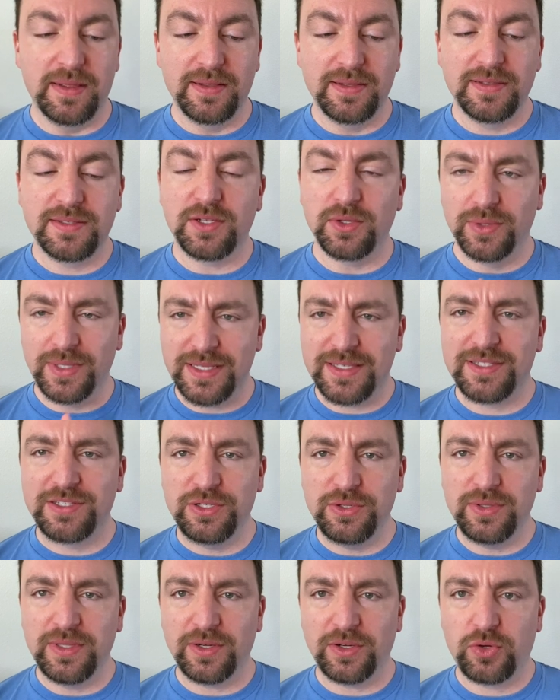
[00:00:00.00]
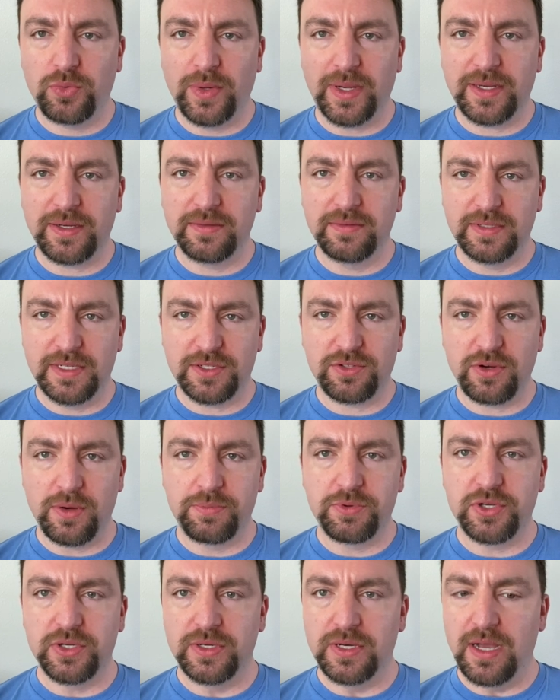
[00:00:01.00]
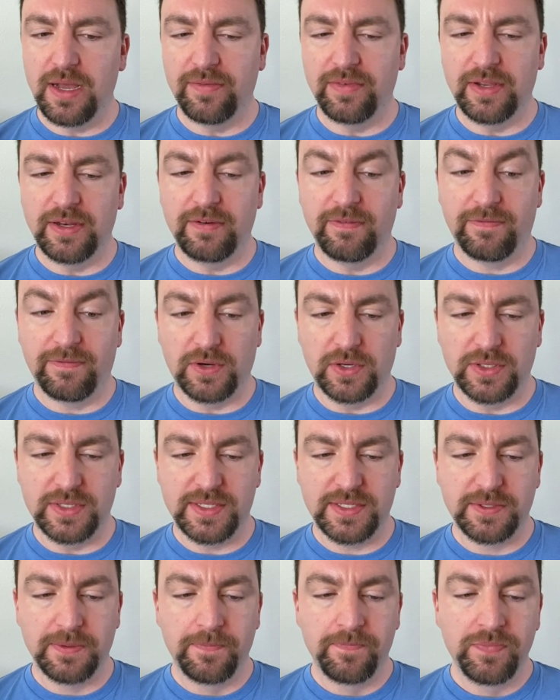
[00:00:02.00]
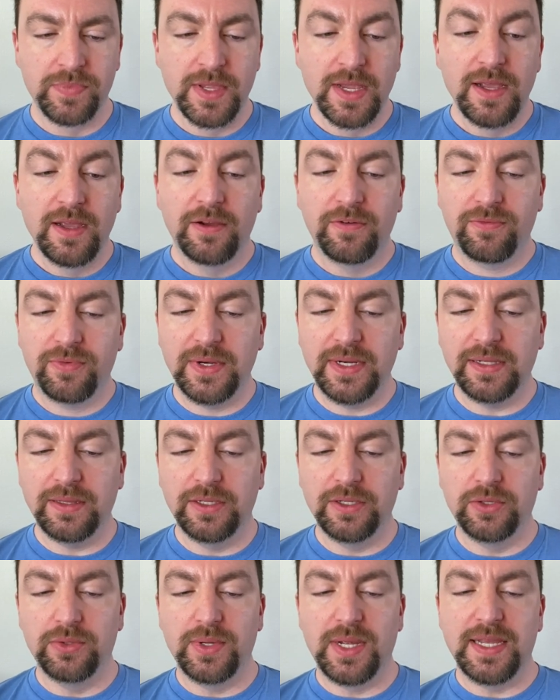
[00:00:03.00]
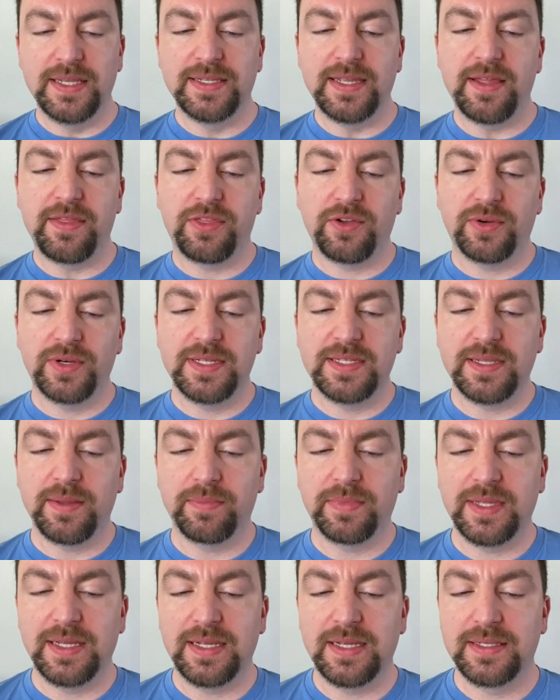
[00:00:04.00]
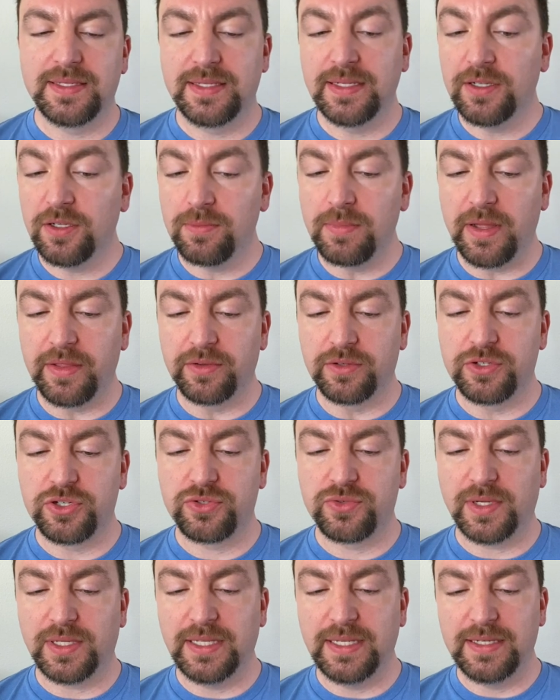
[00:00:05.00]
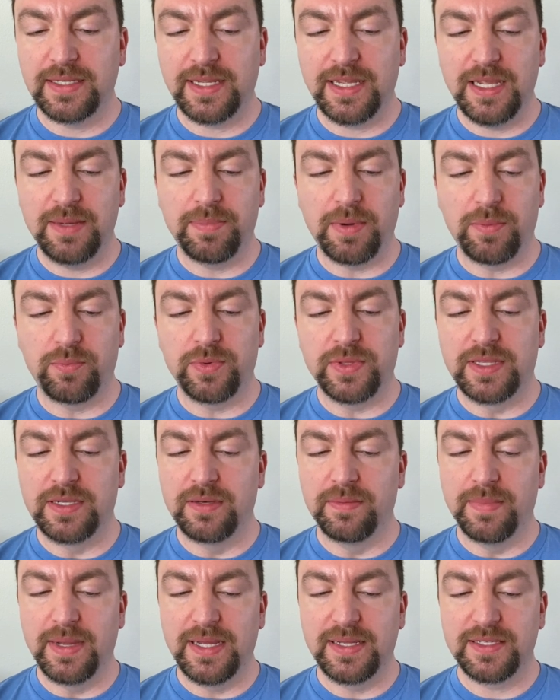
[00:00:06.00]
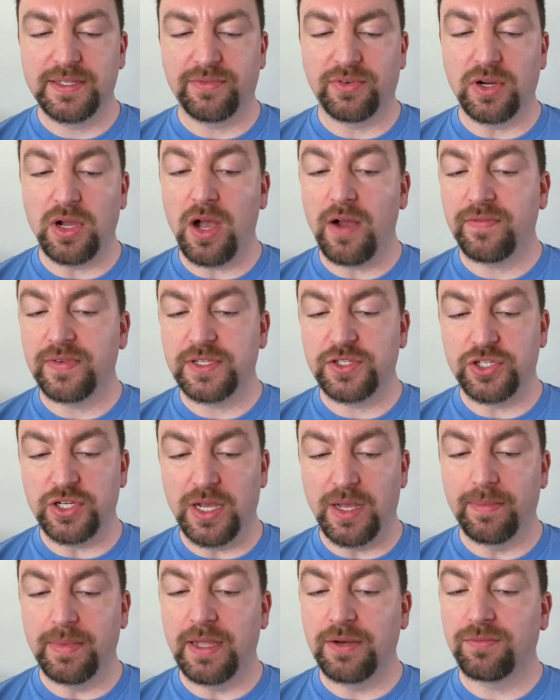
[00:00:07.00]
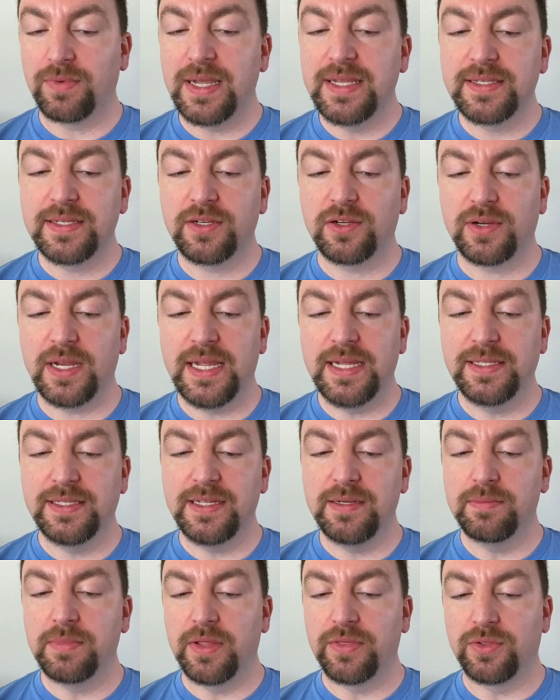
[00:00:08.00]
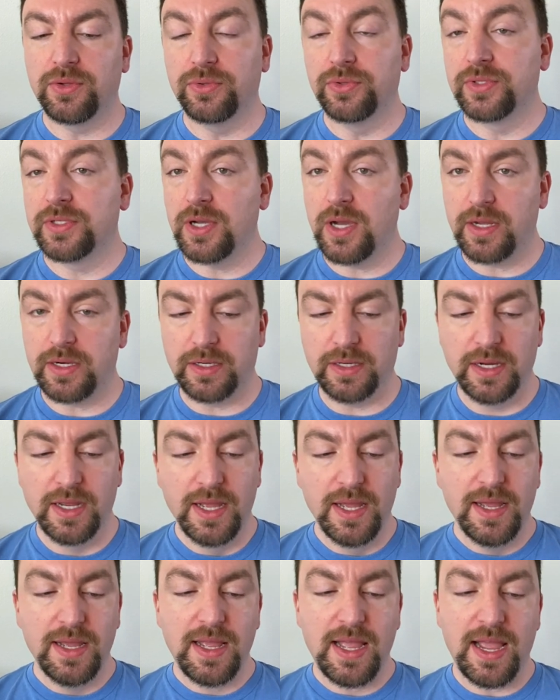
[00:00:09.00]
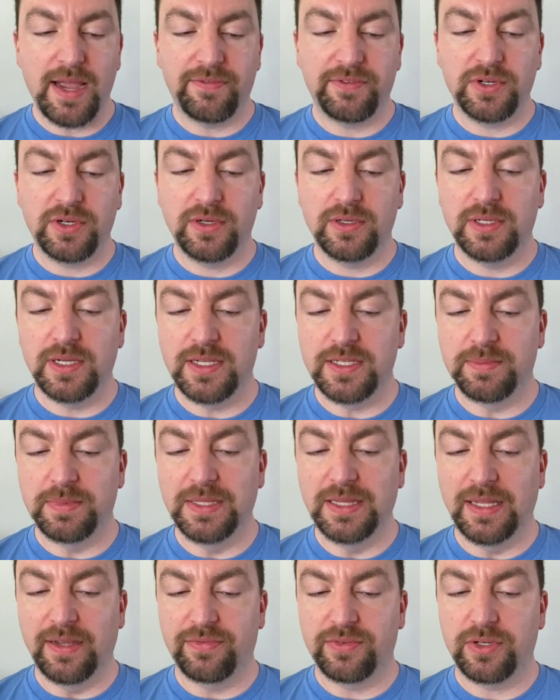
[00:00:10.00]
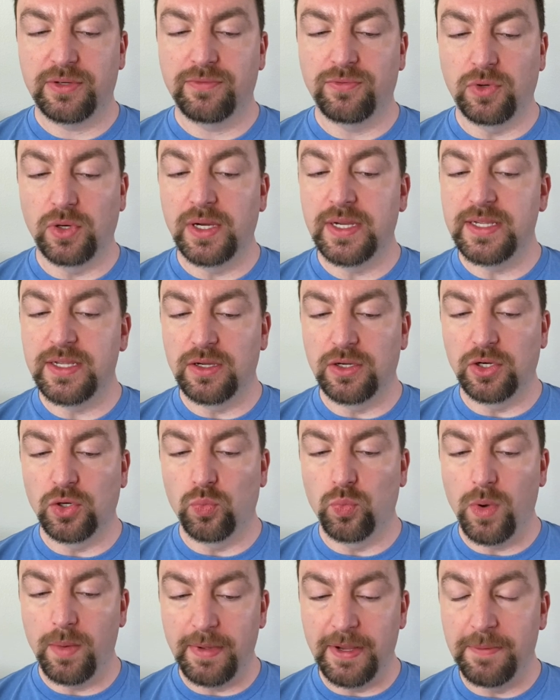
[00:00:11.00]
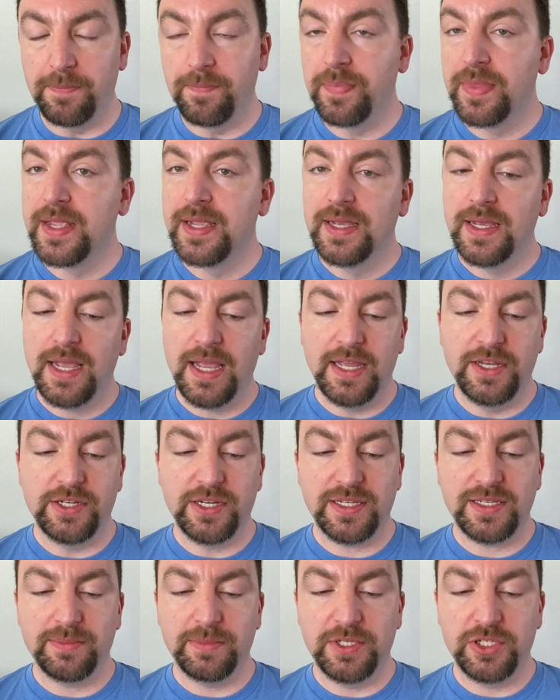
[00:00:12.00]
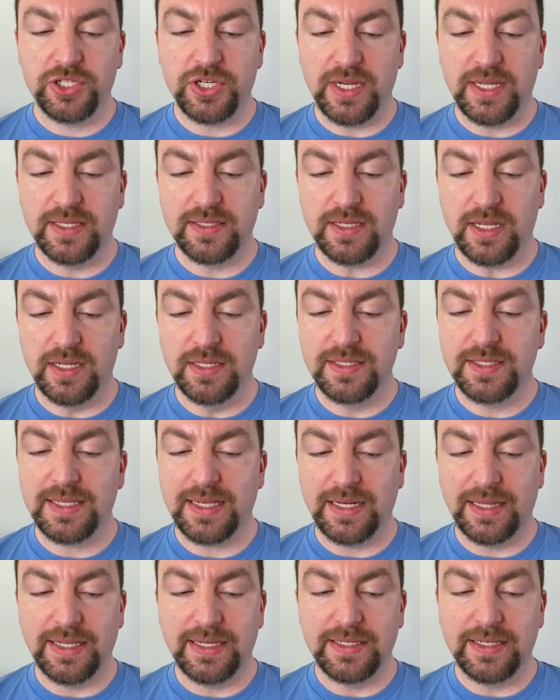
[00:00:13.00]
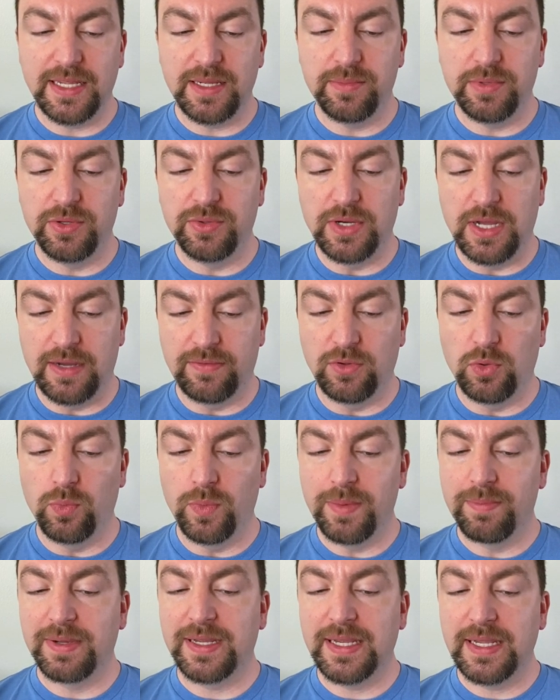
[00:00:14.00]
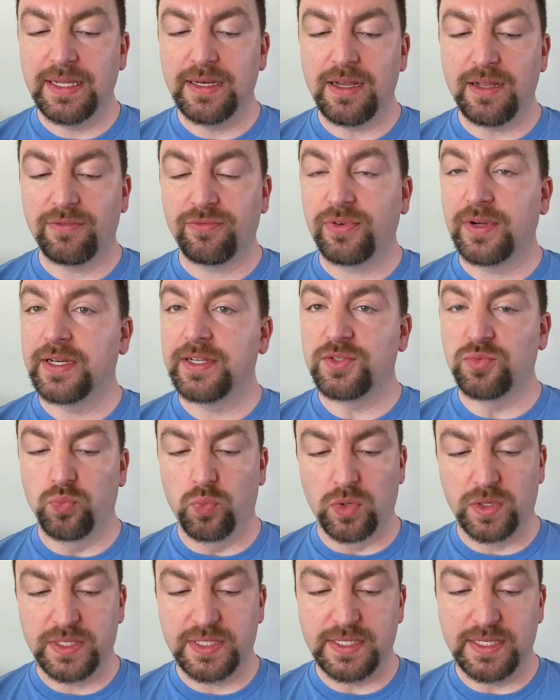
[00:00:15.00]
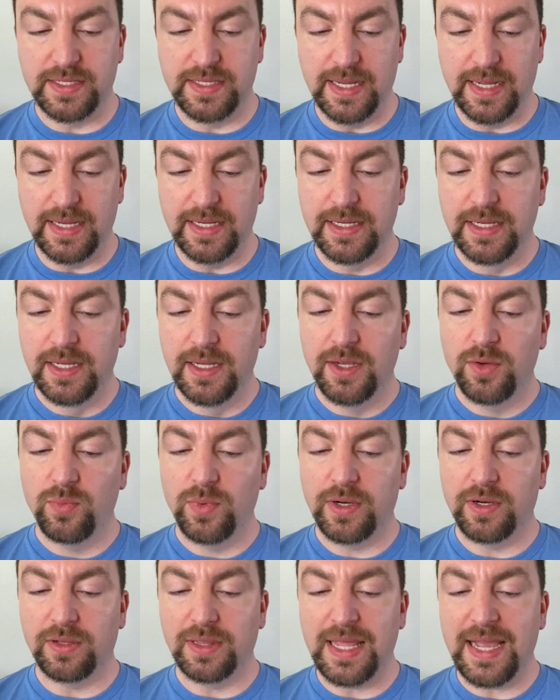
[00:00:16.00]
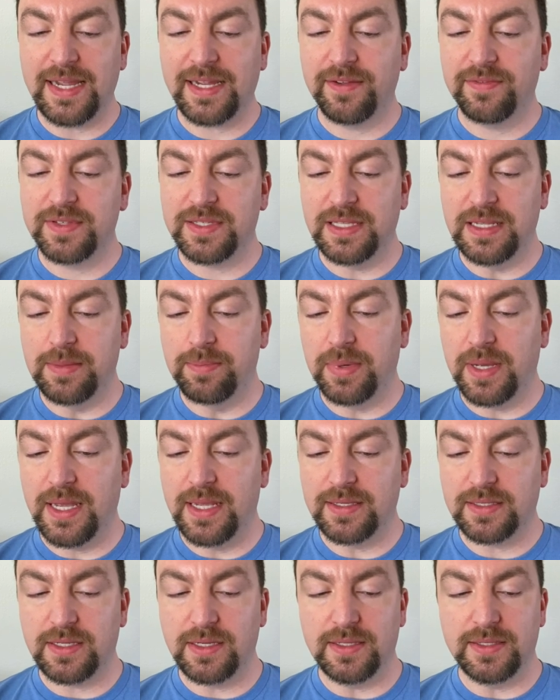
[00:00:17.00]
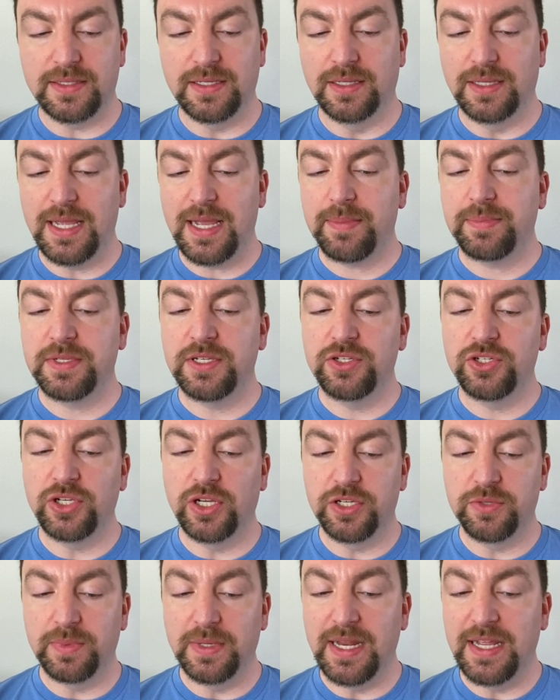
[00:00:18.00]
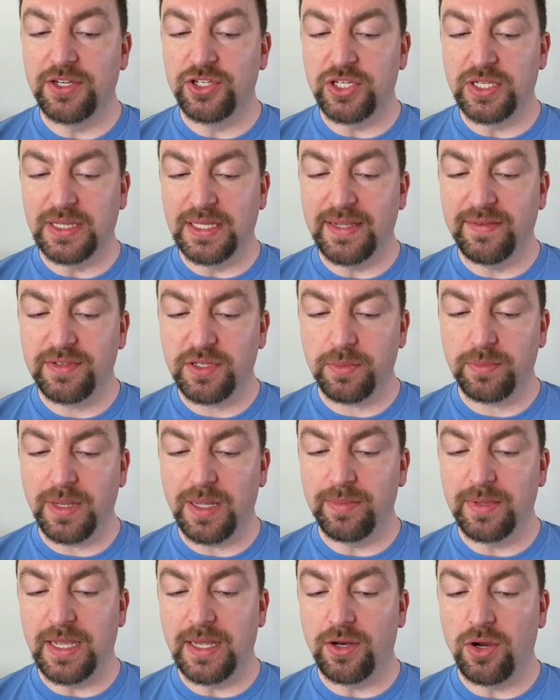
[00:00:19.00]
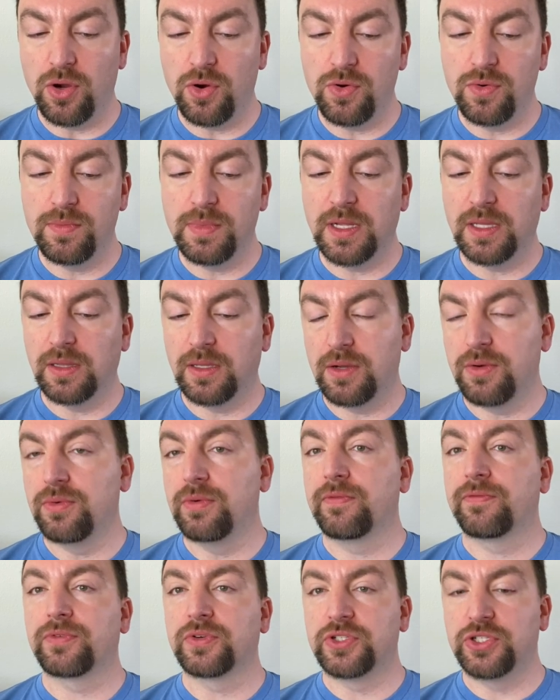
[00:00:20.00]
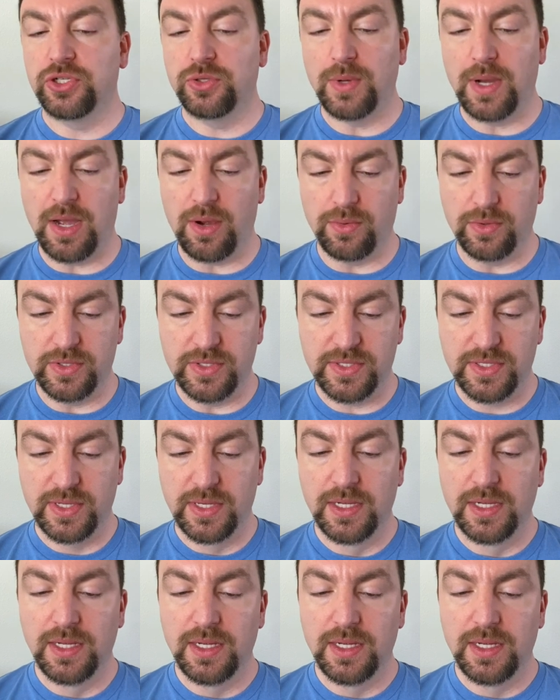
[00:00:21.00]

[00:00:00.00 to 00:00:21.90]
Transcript: So let's do their quick description of it first. Frida Liu is a 30 something single mother struggling to keep up with the demands of her office job and raising her 18 month old daughter after her husband left her for a younger woman. In Jessamine Chan's unsettling debut novel, we begin on Frida's worst day when her lack of sleep has caused a lapse in judgment and she leaves her baby at home alone for two hours.